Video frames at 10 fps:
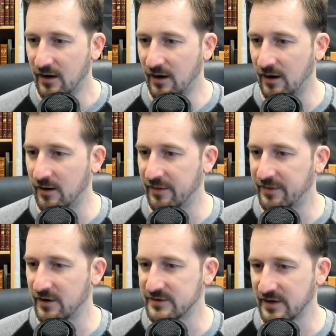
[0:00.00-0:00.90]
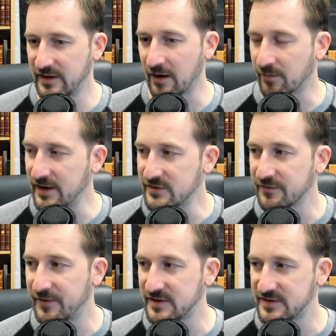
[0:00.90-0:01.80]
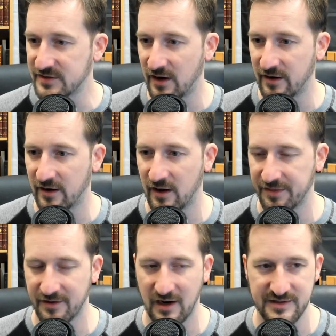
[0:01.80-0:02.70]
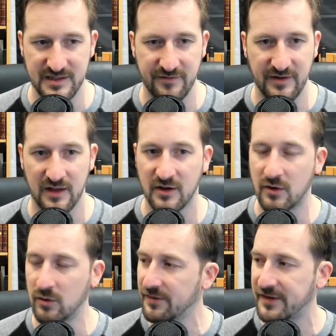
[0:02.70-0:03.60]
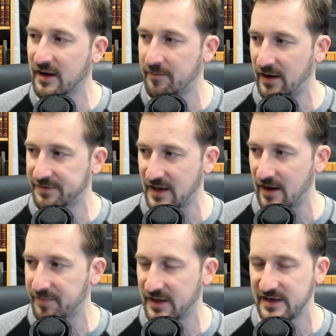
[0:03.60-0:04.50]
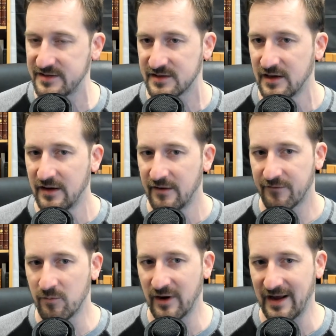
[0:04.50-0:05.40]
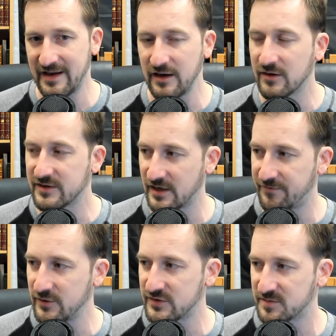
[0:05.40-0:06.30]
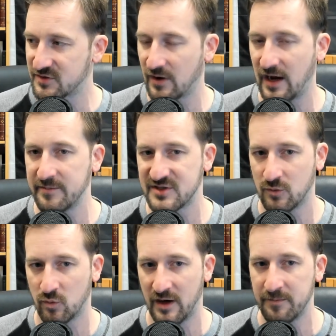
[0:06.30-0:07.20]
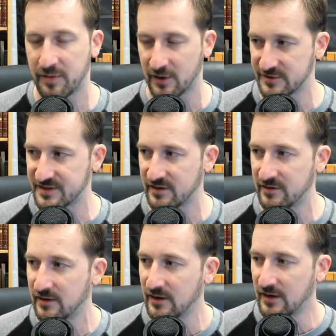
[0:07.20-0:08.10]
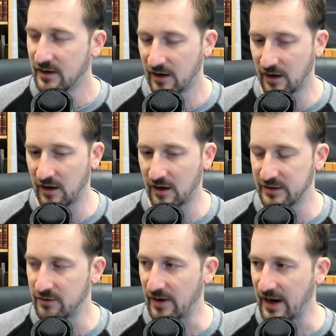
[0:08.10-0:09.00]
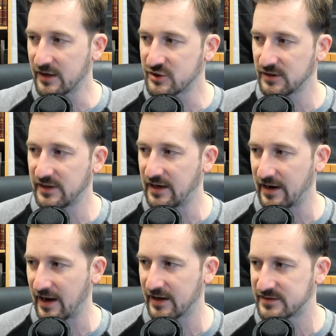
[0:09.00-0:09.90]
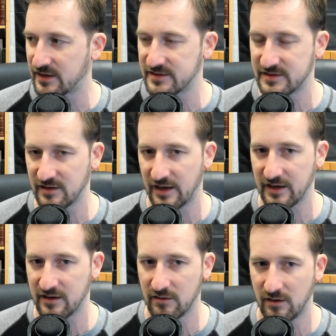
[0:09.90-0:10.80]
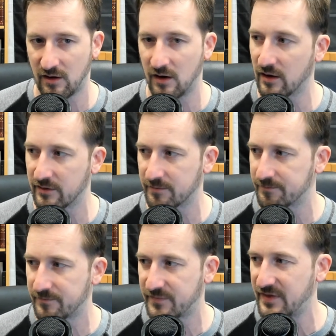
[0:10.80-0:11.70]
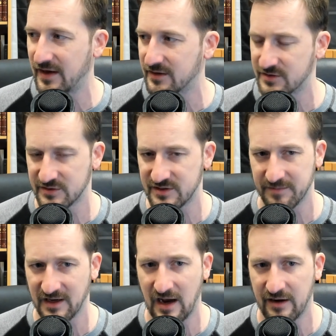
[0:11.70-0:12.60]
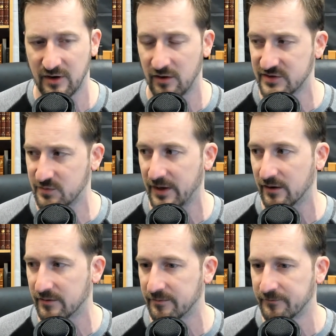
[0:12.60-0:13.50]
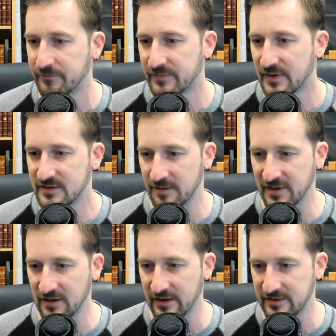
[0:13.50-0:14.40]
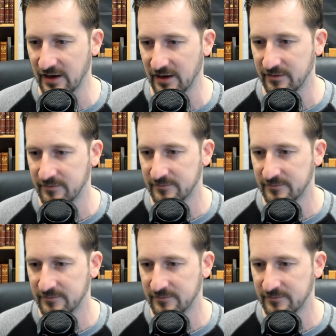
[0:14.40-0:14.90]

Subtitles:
Razor Fist is on unauthorized TV. And the cool thing about that place, from what I hear, is that if you subscribe to one person, you actually get access to like all other things or something. I don't know. It's weird. Something like that.